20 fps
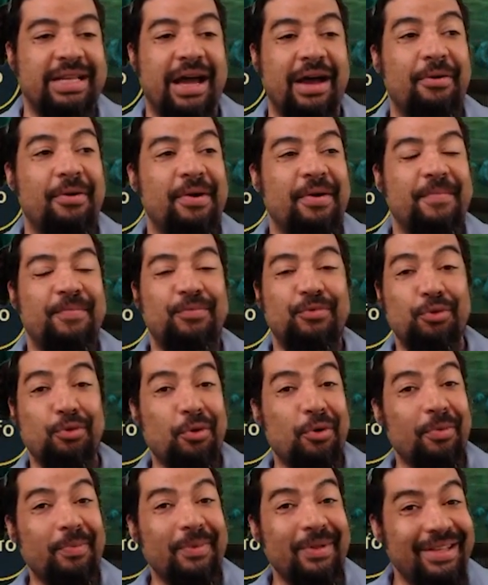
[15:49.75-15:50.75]
Now,
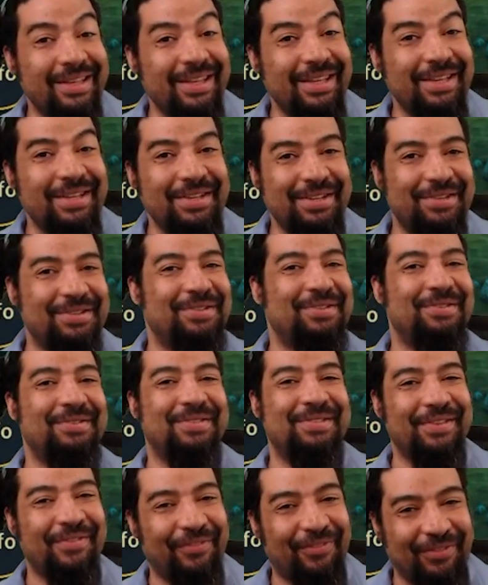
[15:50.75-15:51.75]
normally you'd
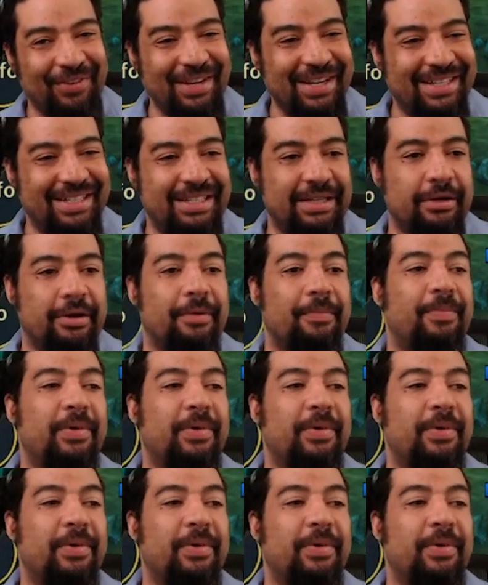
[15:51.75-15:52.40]
use the freeze here,